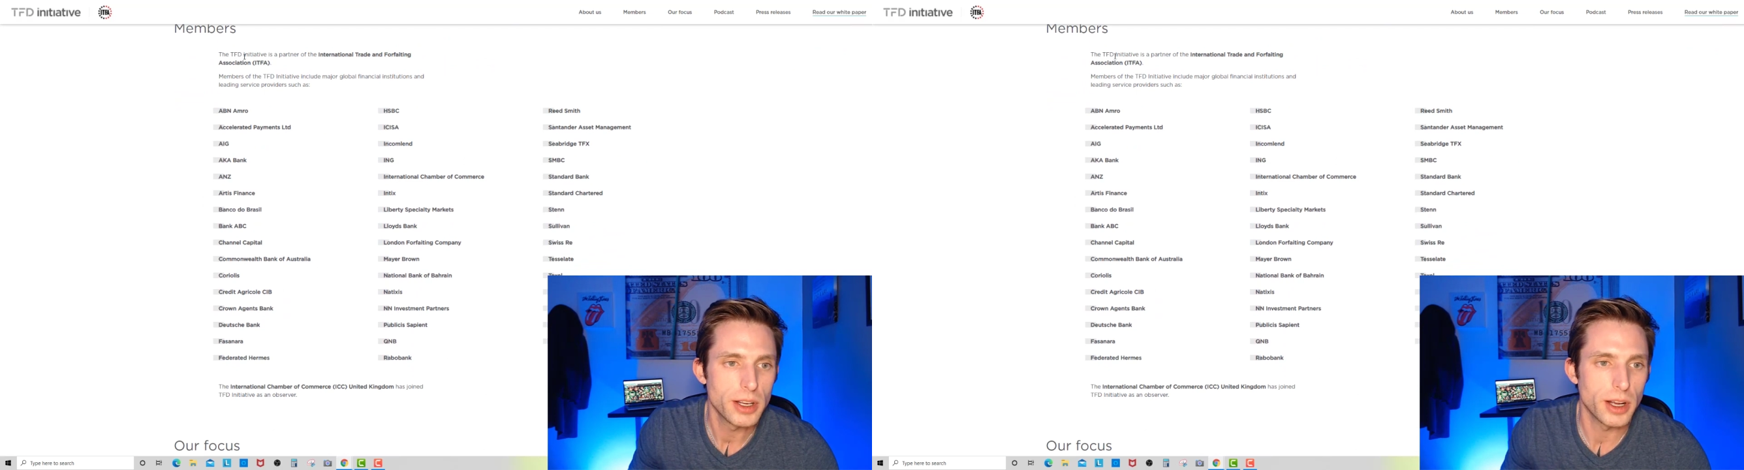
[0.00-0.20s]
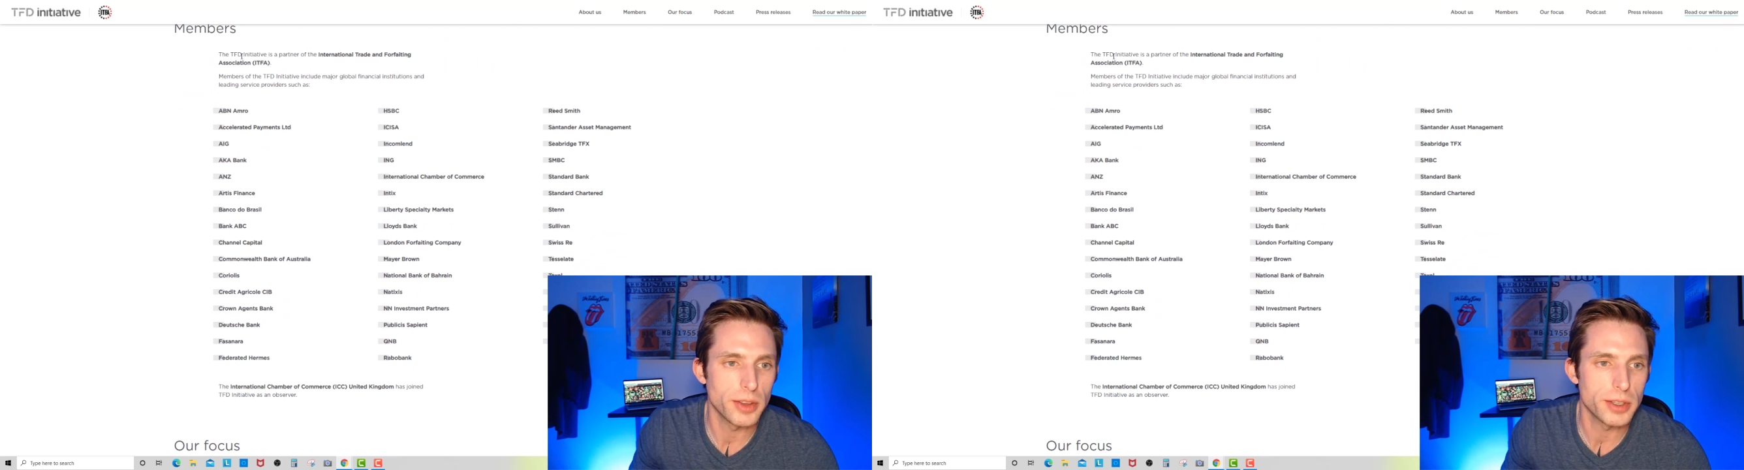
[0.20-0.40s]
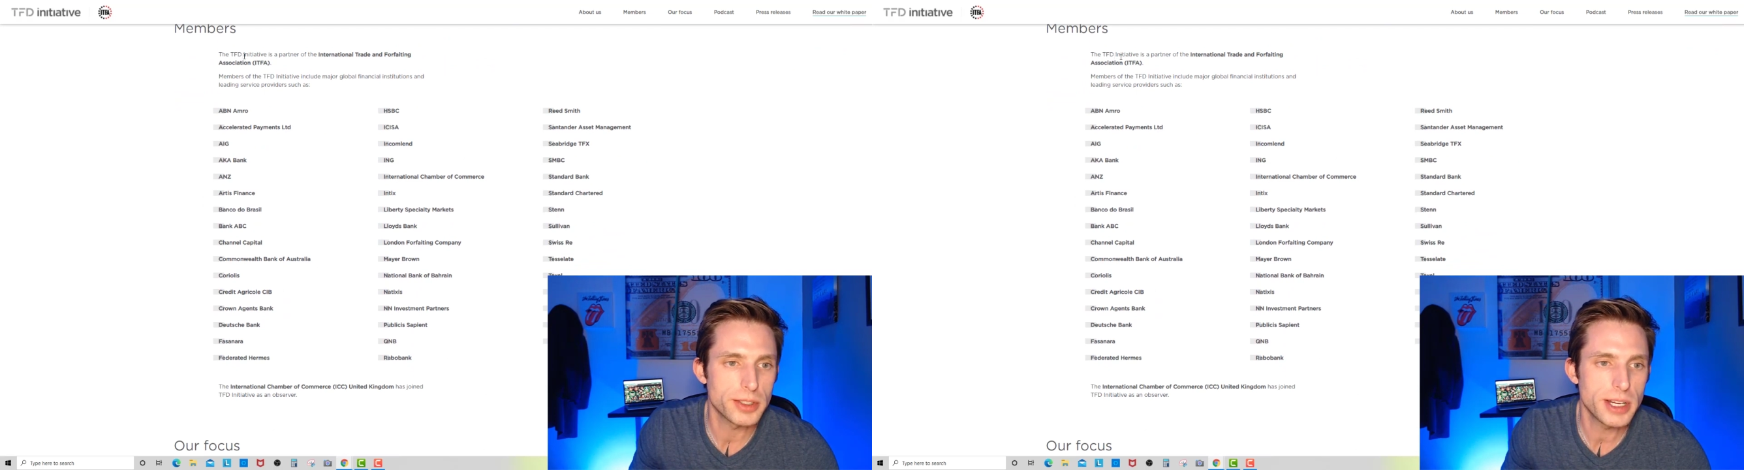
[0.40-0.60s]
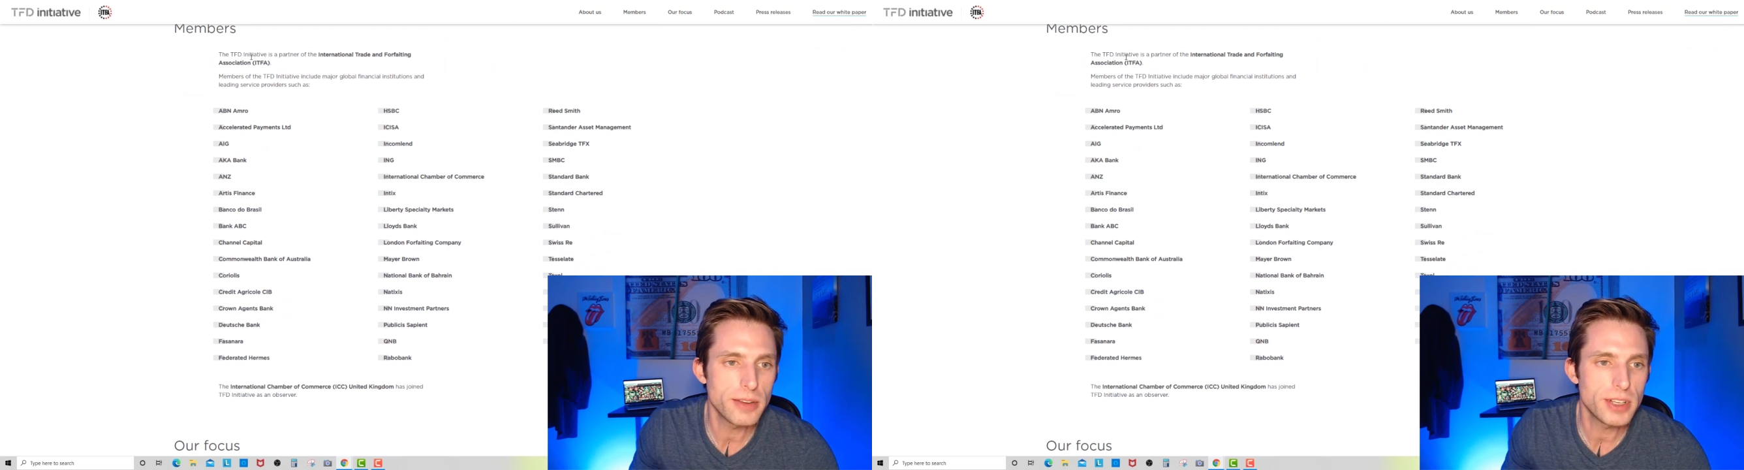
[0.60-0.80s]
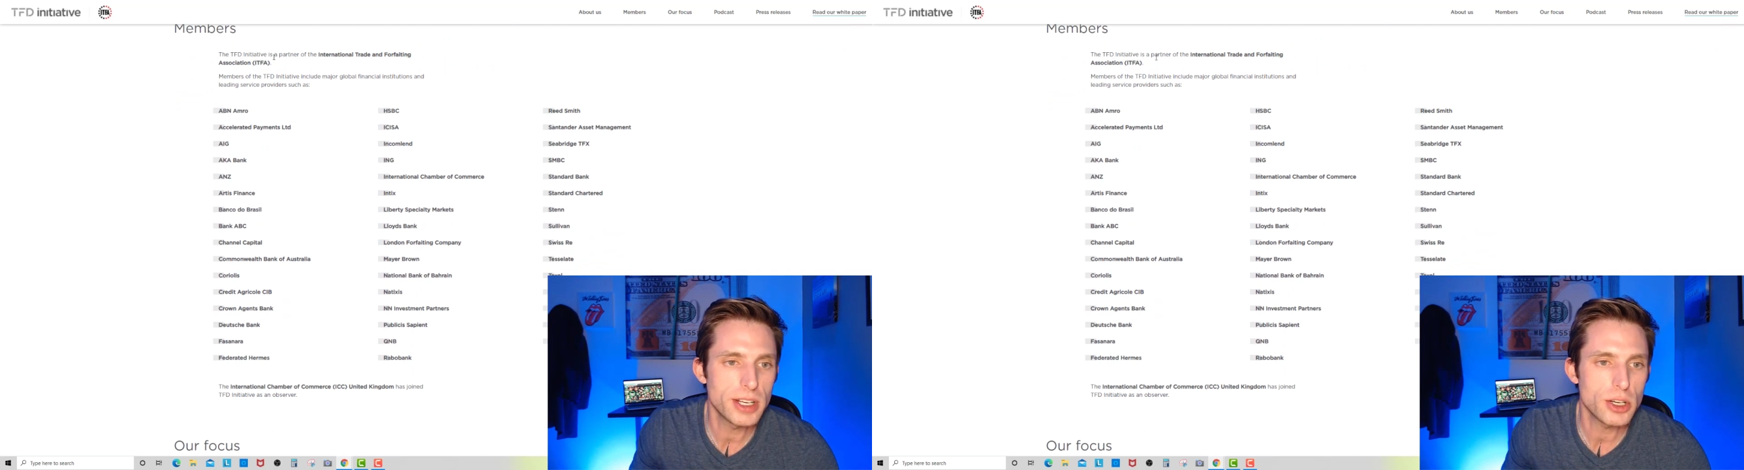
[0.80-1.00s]
The
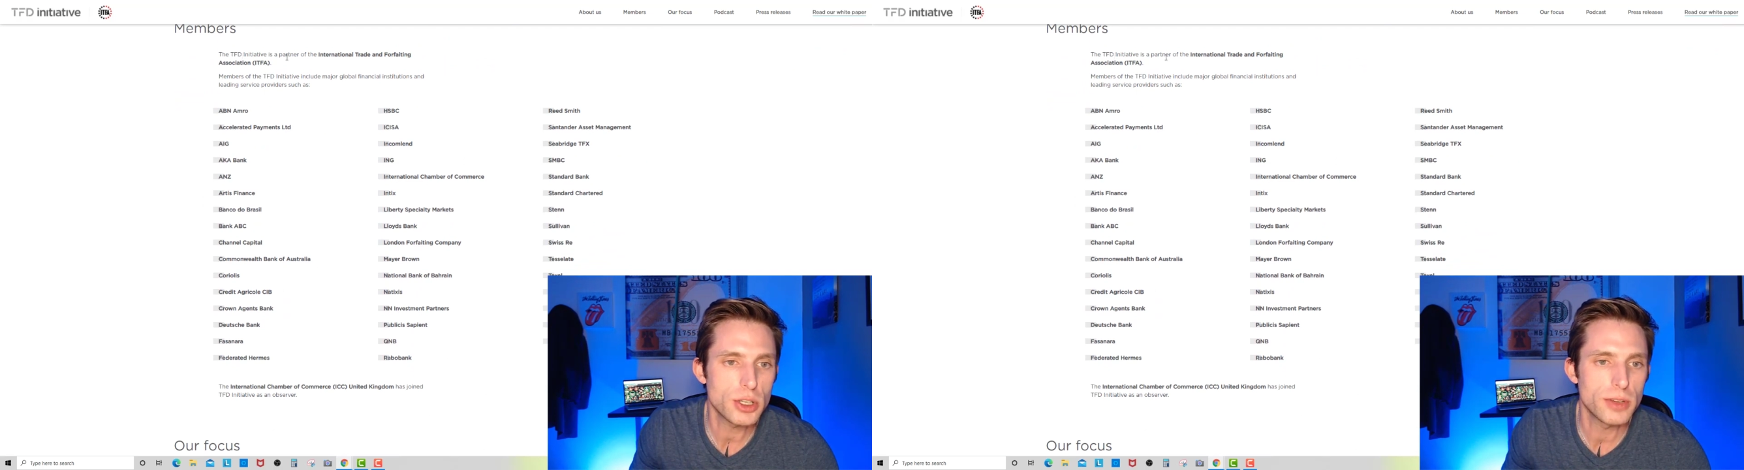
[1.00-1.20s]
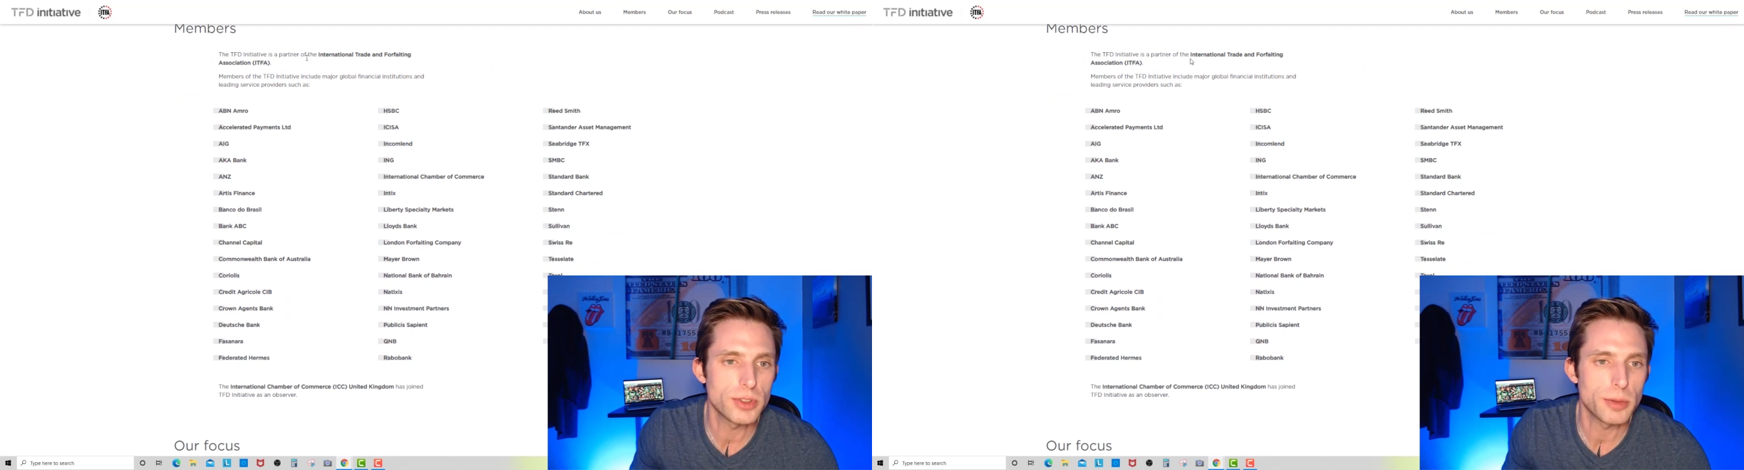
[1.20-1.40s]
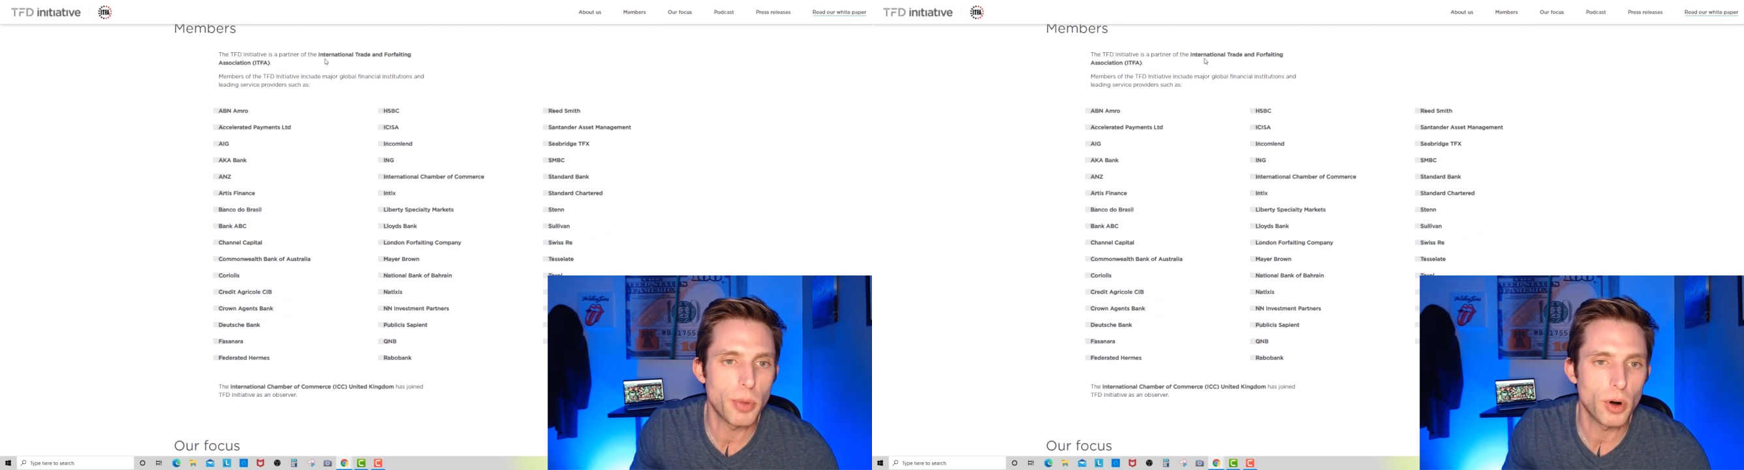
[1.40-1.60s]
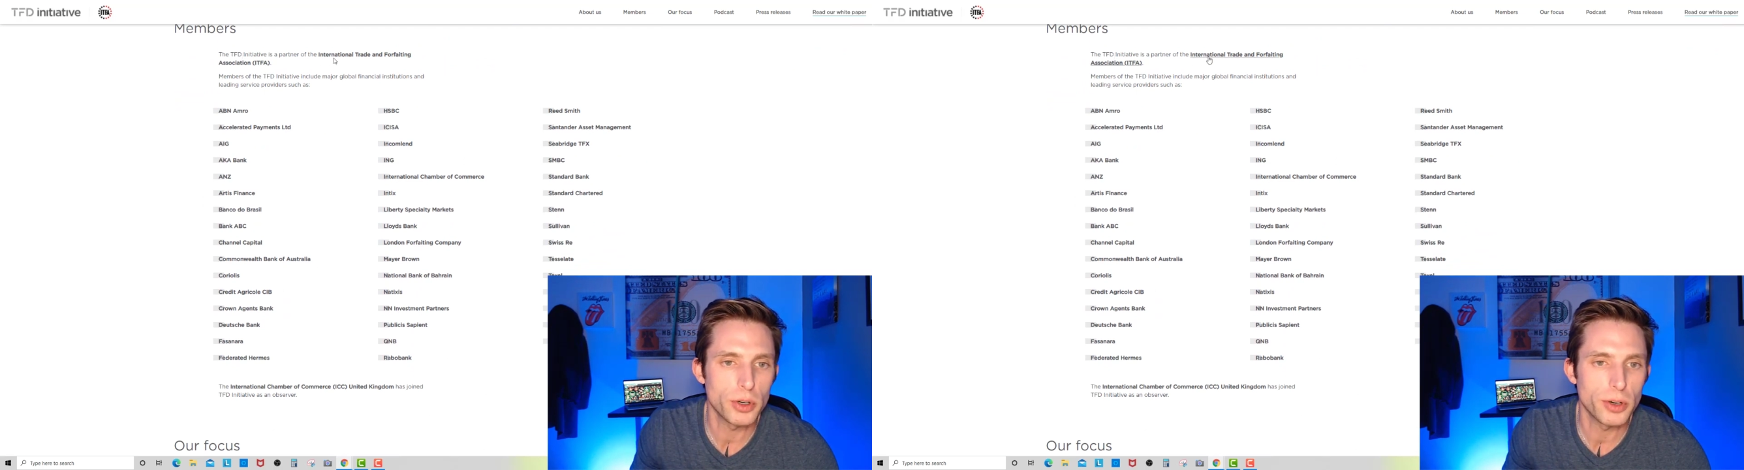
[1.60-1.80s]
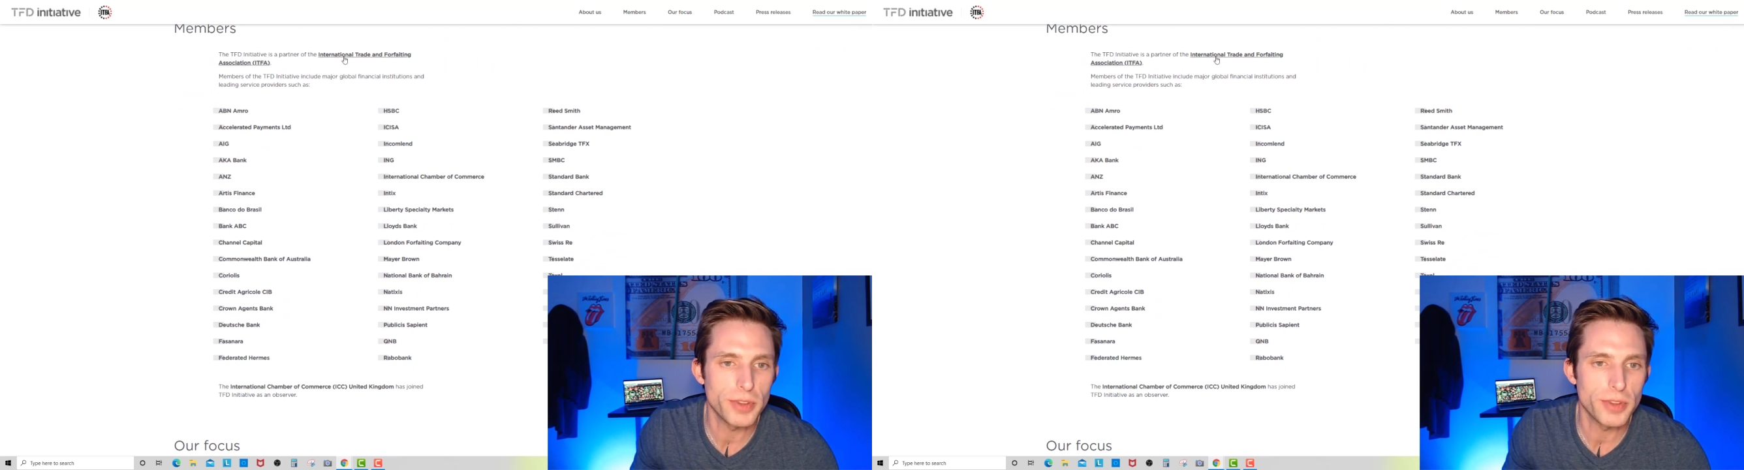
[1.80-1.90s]
TFD Initiative is a partner